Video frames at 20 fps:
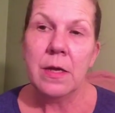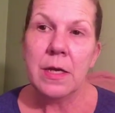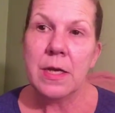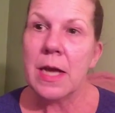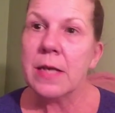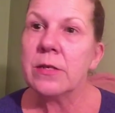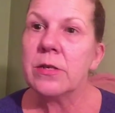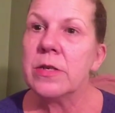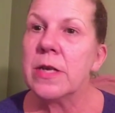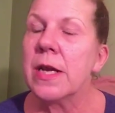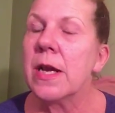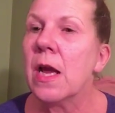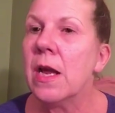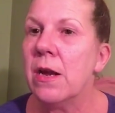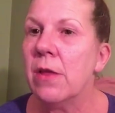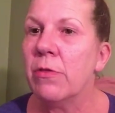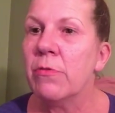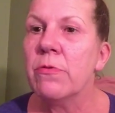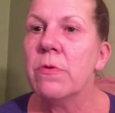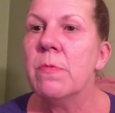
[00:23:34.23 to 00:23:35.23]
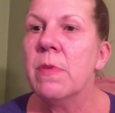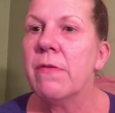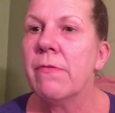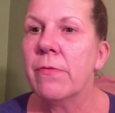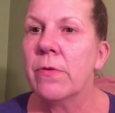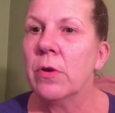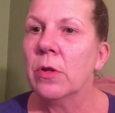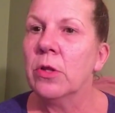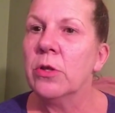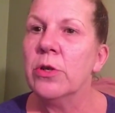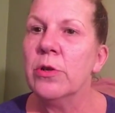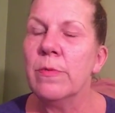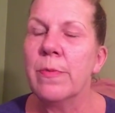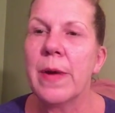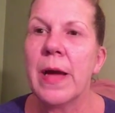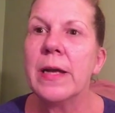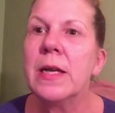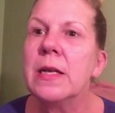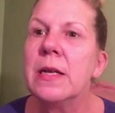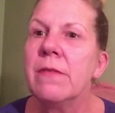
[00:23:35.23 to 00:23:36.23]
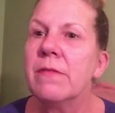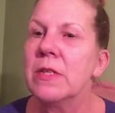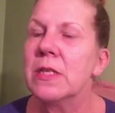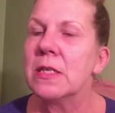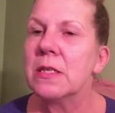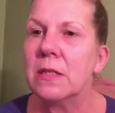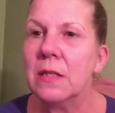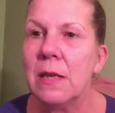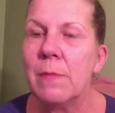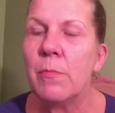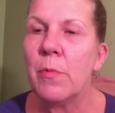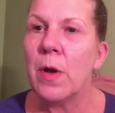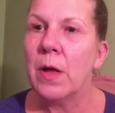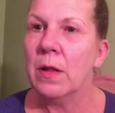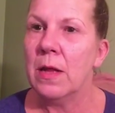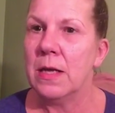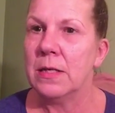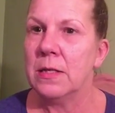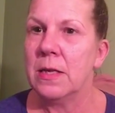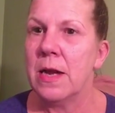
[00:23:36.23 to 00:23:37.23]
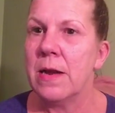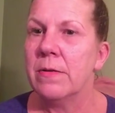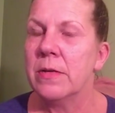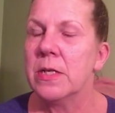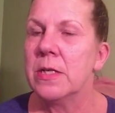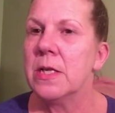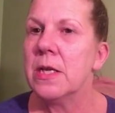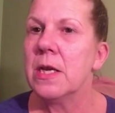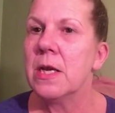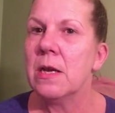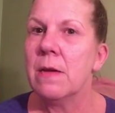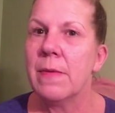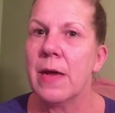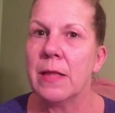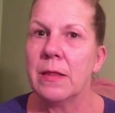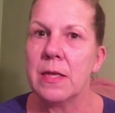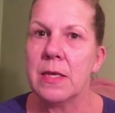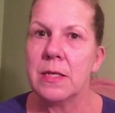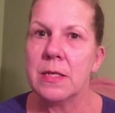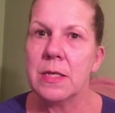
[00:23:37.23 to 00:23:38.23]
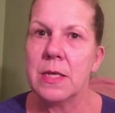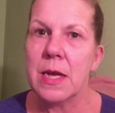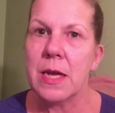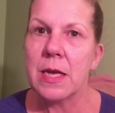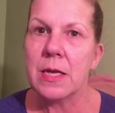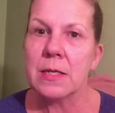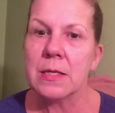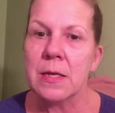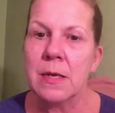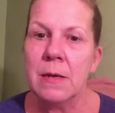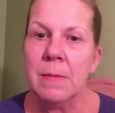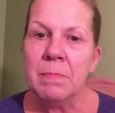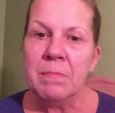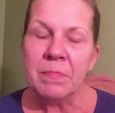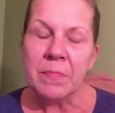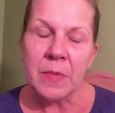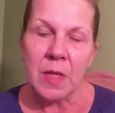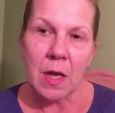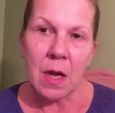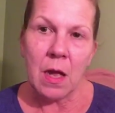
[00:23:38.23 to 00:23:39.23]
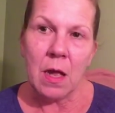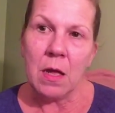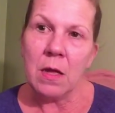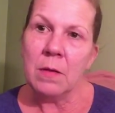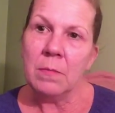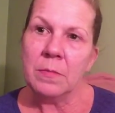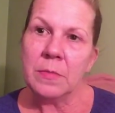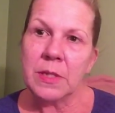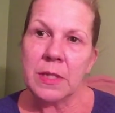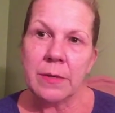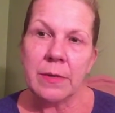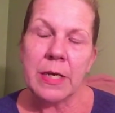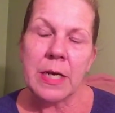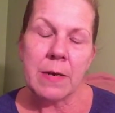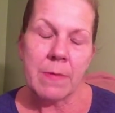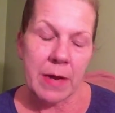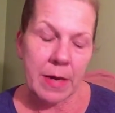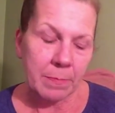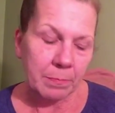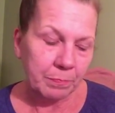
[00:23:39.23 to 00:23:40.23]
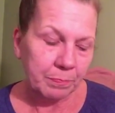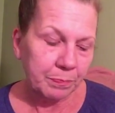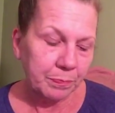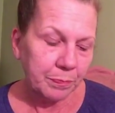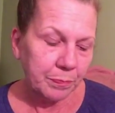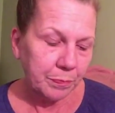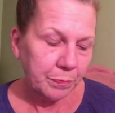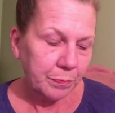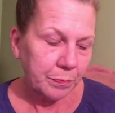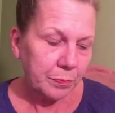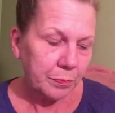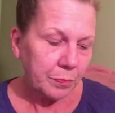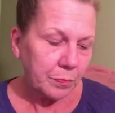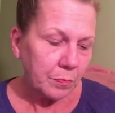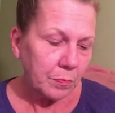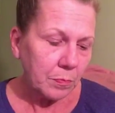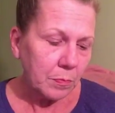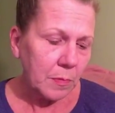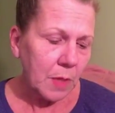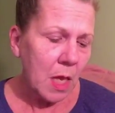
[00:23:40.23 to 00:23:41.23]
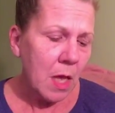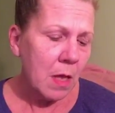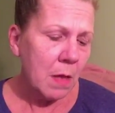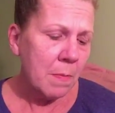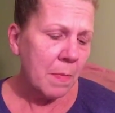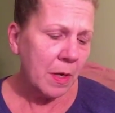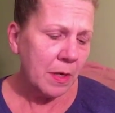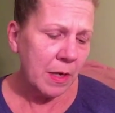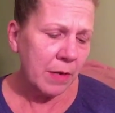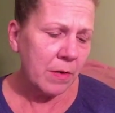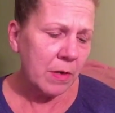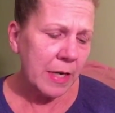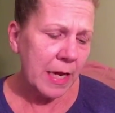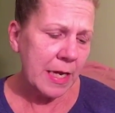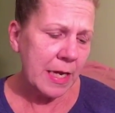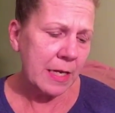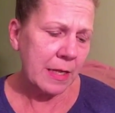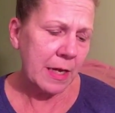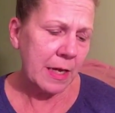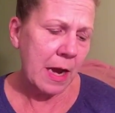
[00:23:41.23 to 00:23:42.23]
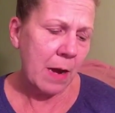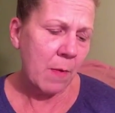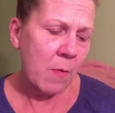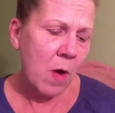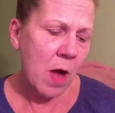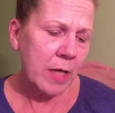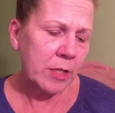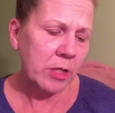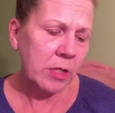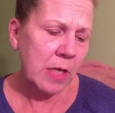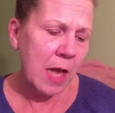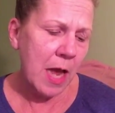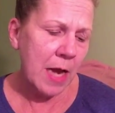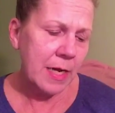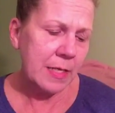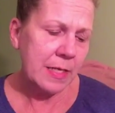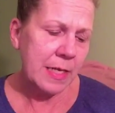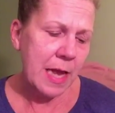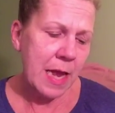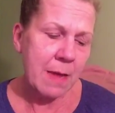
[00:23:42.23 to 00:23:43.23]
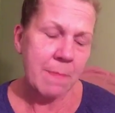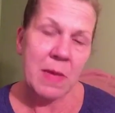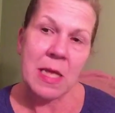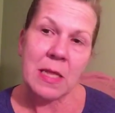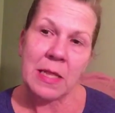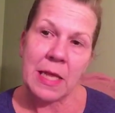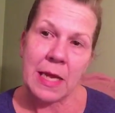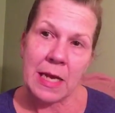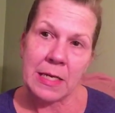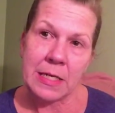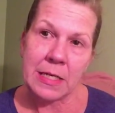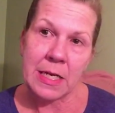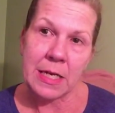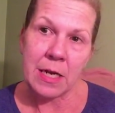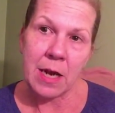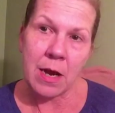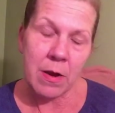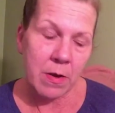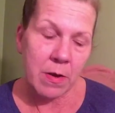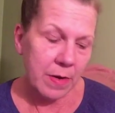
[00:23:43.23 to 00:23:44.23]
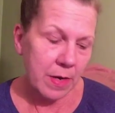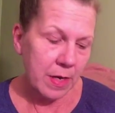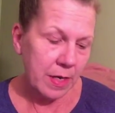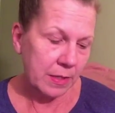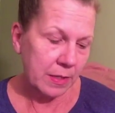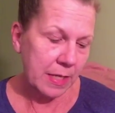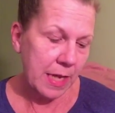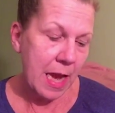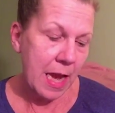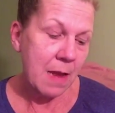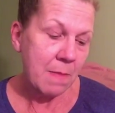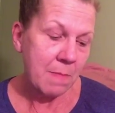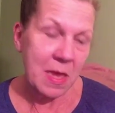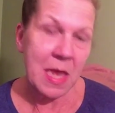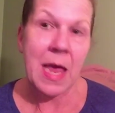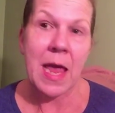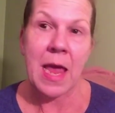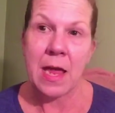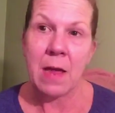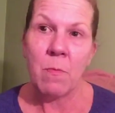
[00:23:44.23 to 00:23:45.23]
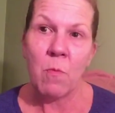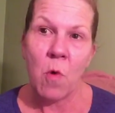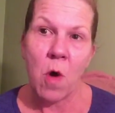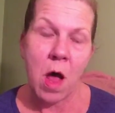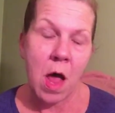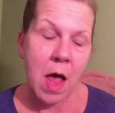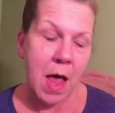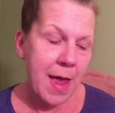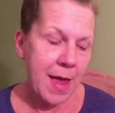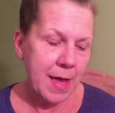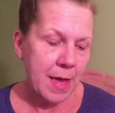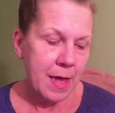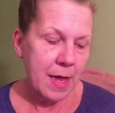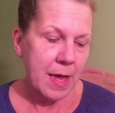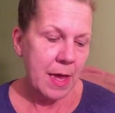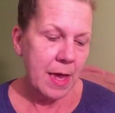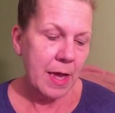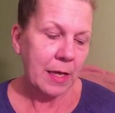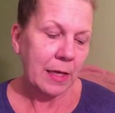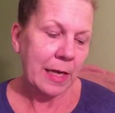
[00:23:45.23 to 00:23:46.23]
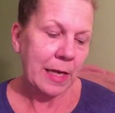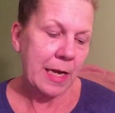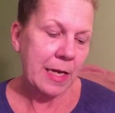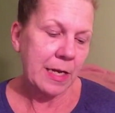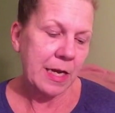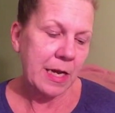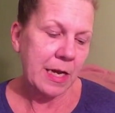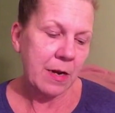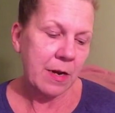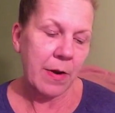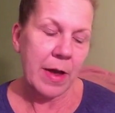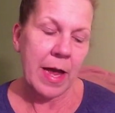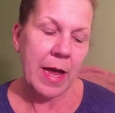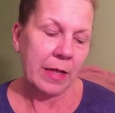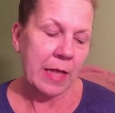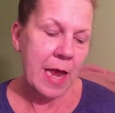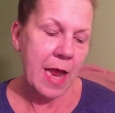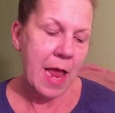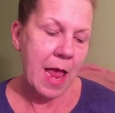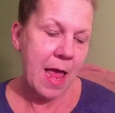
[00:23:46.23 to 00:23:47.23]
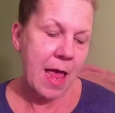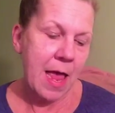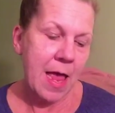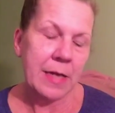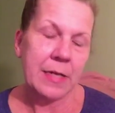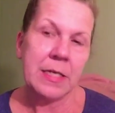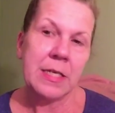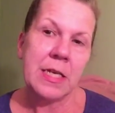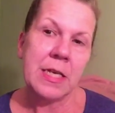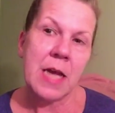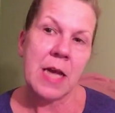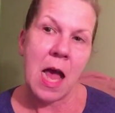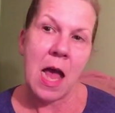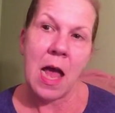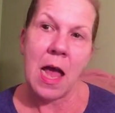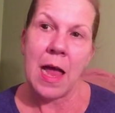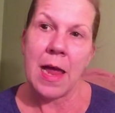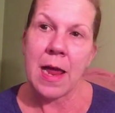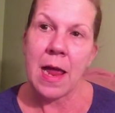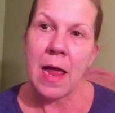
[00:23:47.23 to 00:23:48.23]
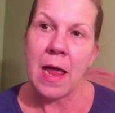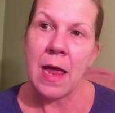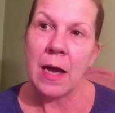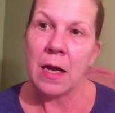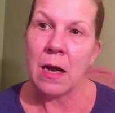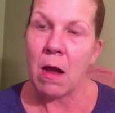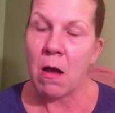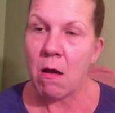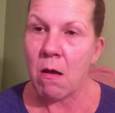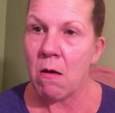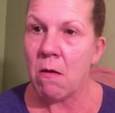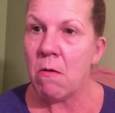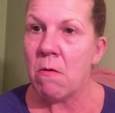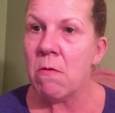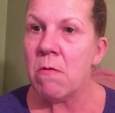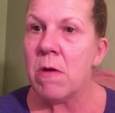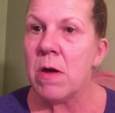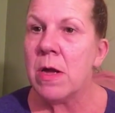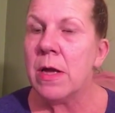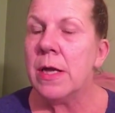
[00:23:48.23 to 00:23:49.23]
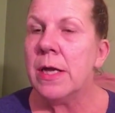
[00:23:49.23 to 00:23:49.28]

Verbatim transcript: Yesterday kind of threw me for a loop. I didn't even sleep well last night. I was thinking about these things. So anyway, another lady that I watch a lot is Amy Landino. It's Amy, A-M-Y, and Landino, L-A-N-D-I-N-O.